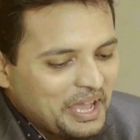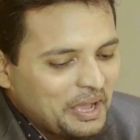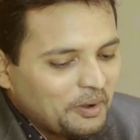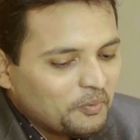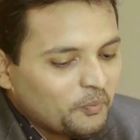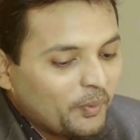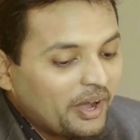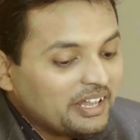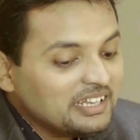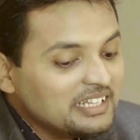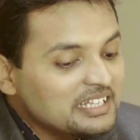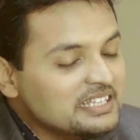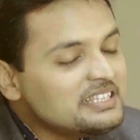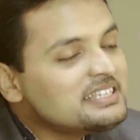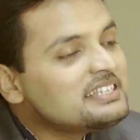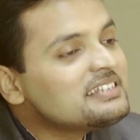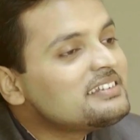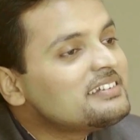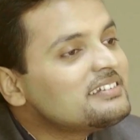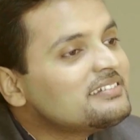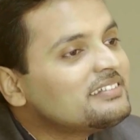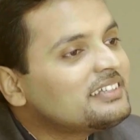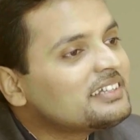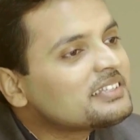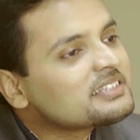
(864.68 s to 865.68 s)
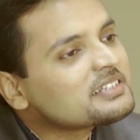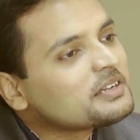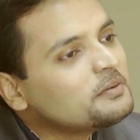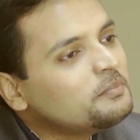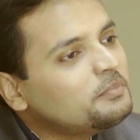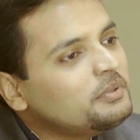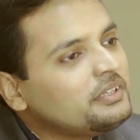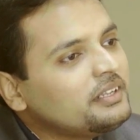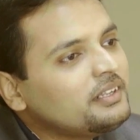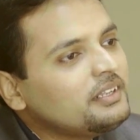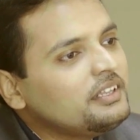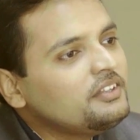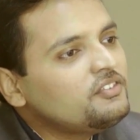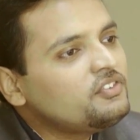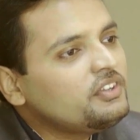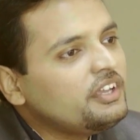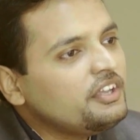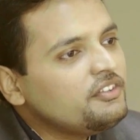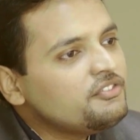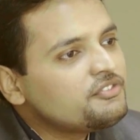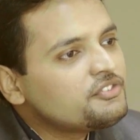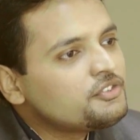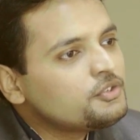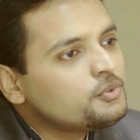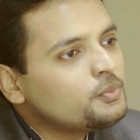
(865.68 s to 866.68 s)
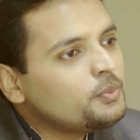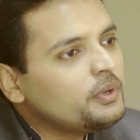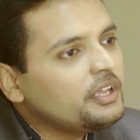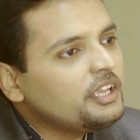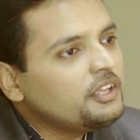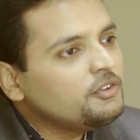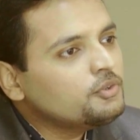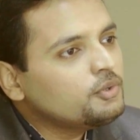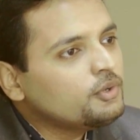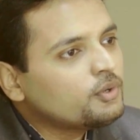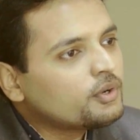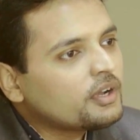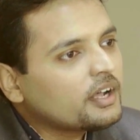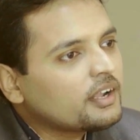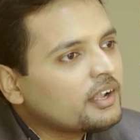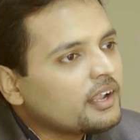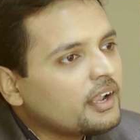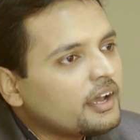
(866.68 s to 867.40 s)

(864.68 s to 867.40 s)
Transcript: One incident that's completely changed the way you look at